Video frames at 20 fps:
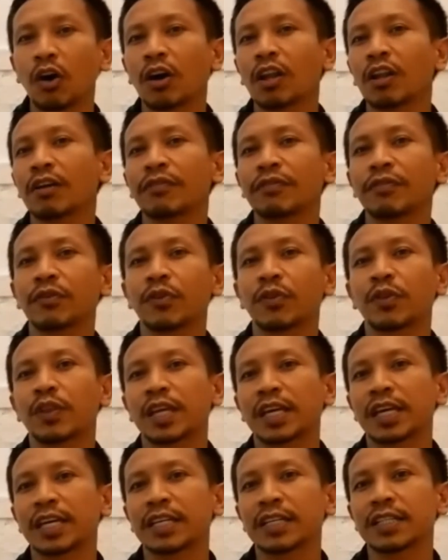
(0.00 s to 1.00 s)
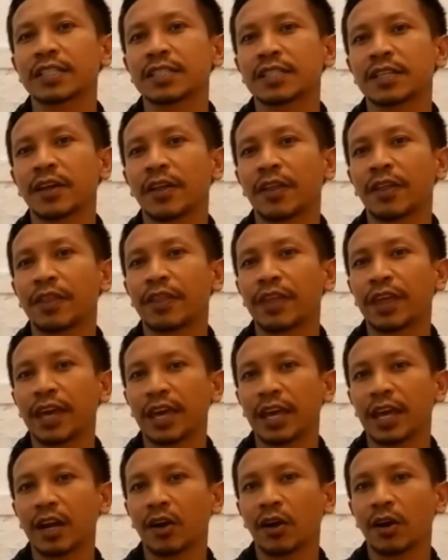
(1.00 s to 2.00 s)
all of your things
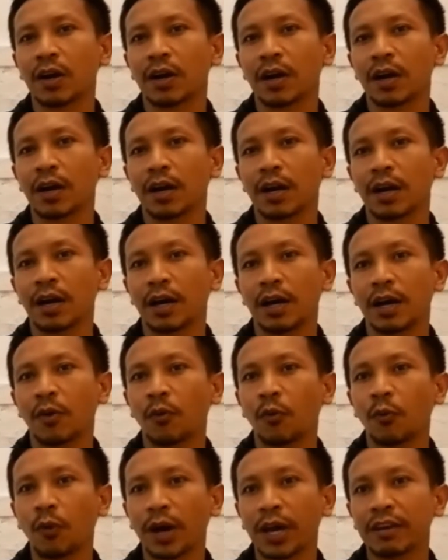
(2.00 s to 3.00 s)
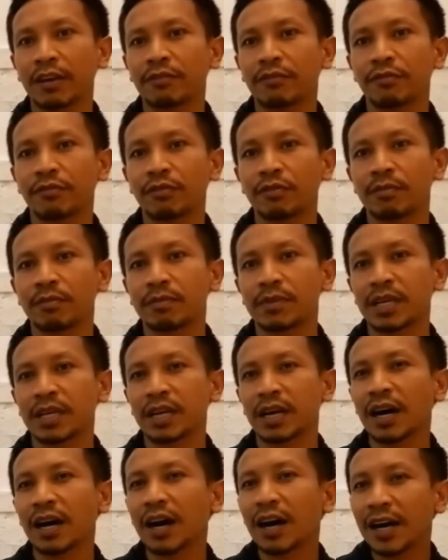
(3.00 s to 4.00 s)
there away from
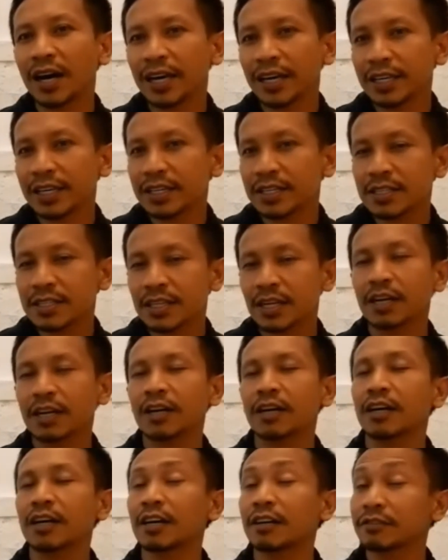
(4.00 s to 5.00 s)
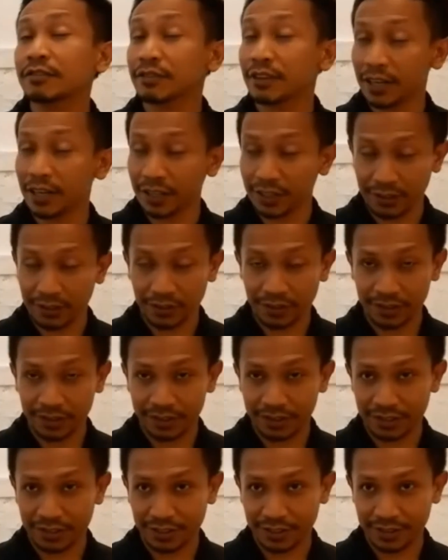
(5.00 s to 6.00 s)
the eyes of
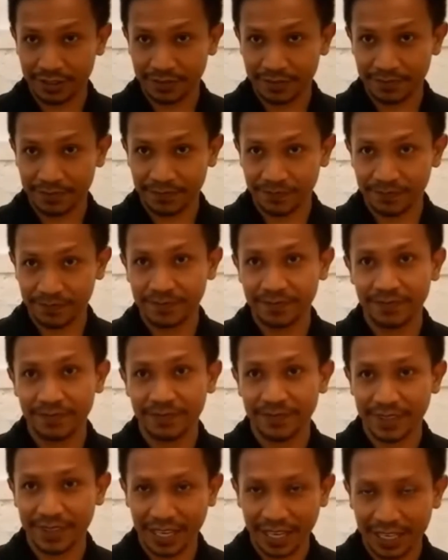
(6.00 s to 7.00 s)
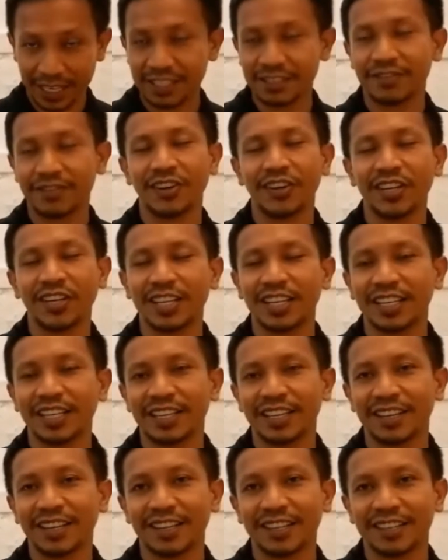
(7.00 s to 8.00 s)
others. That is very
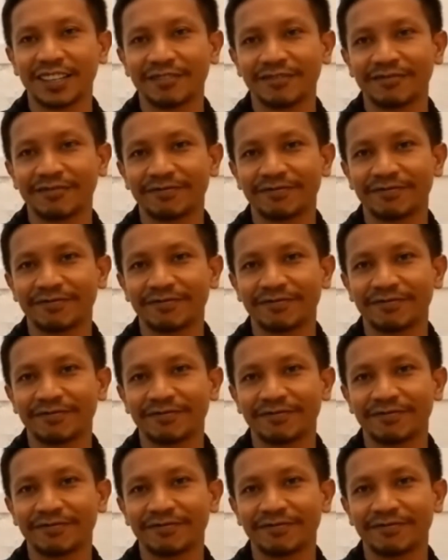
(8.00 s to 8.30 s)
clear.